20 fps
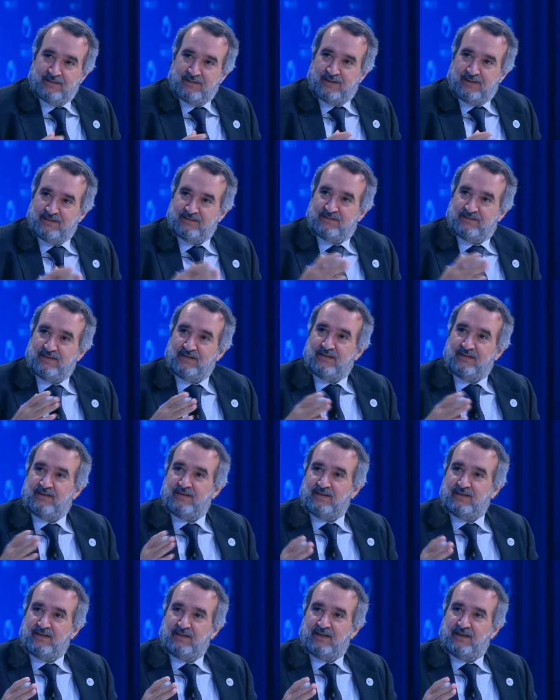Until
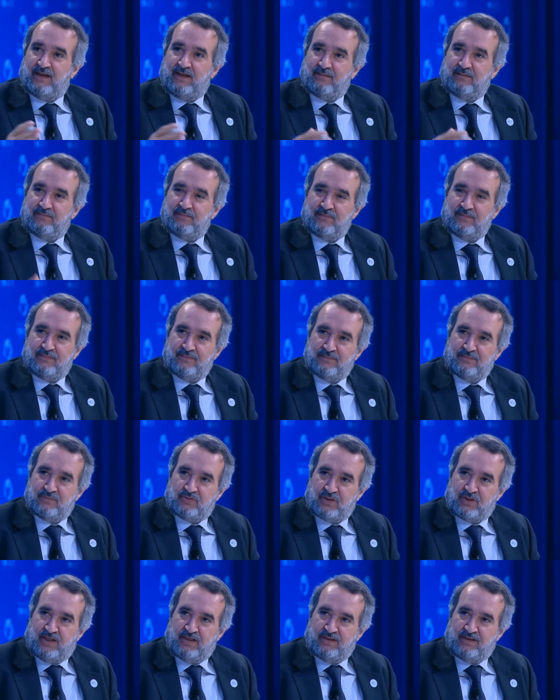
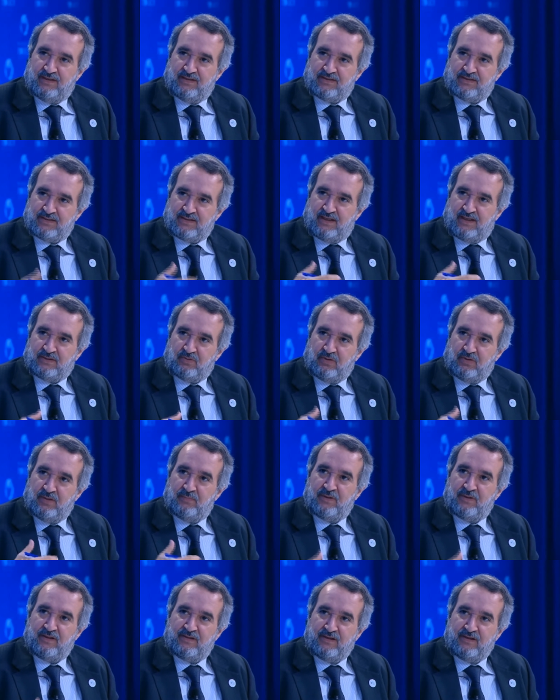China started
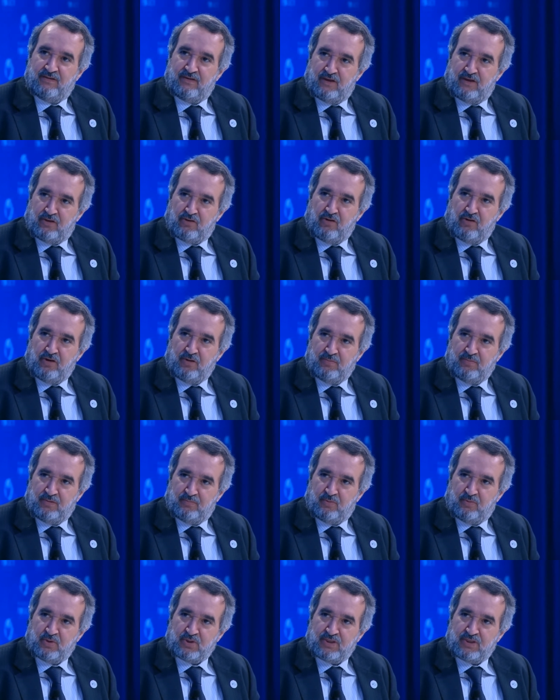liberating their economy
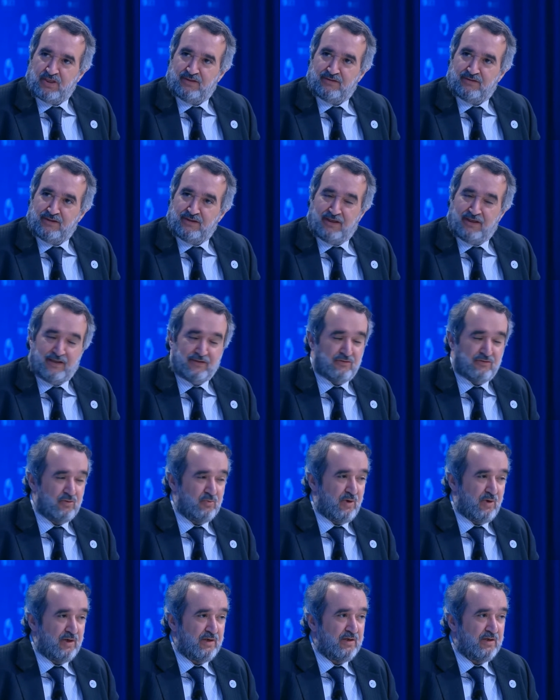
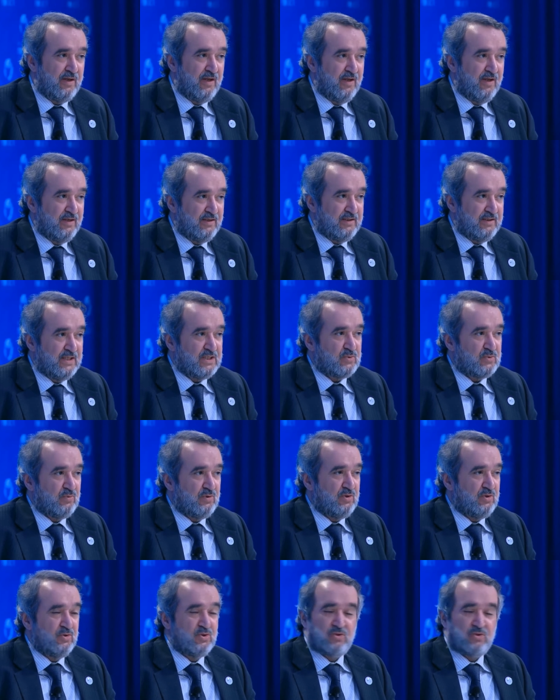post-1991, yes, we
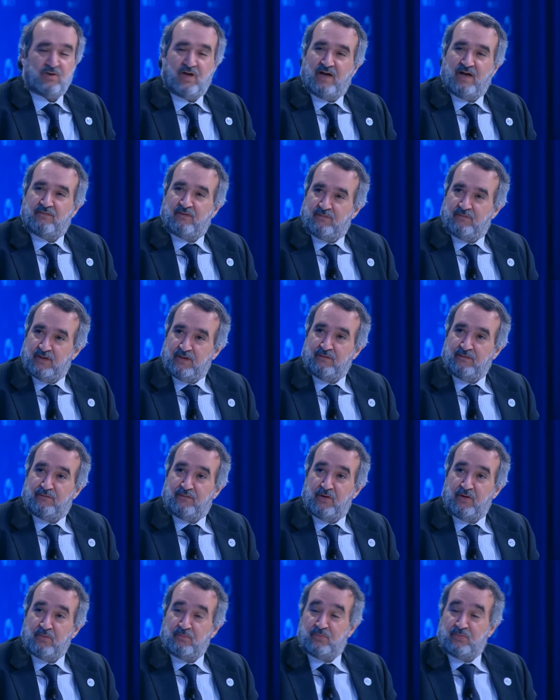used to have a very
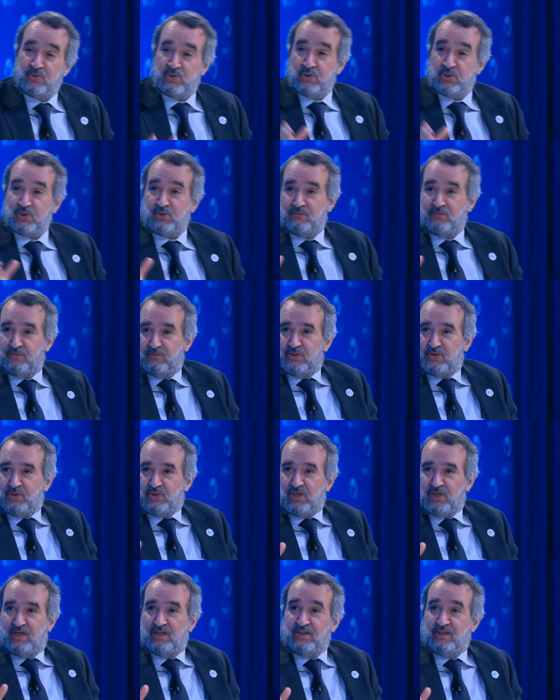firm position from the
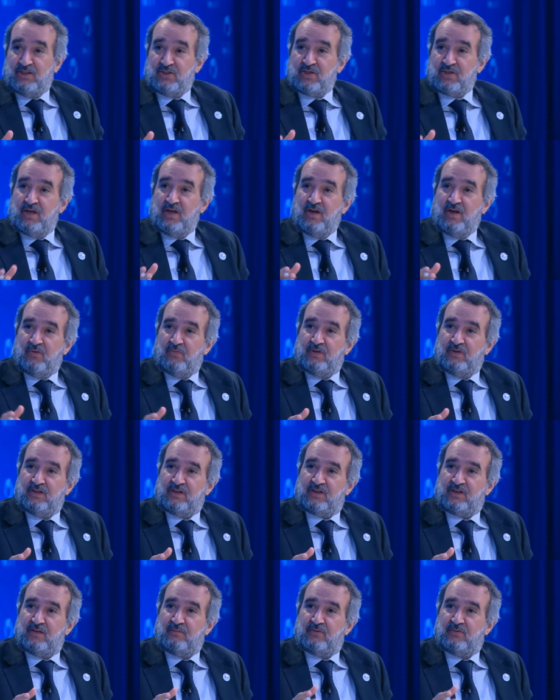Chinese when
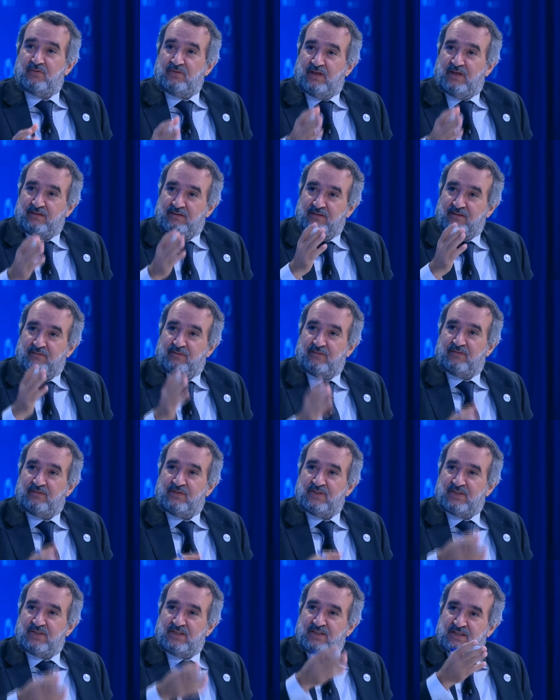it came to
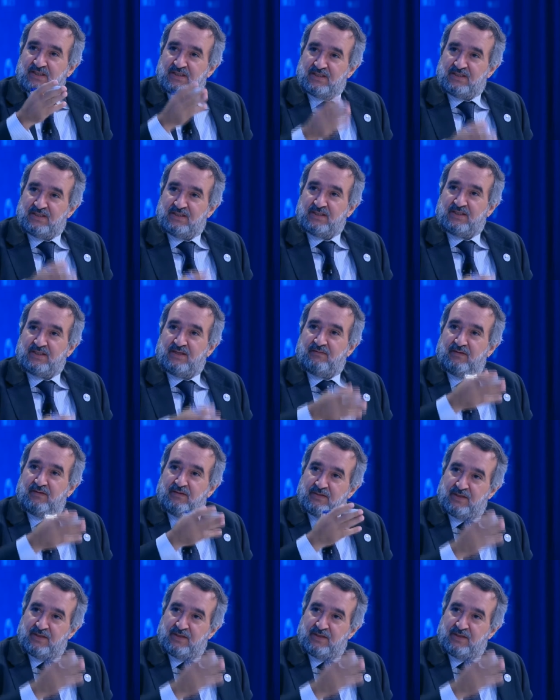1956, 67,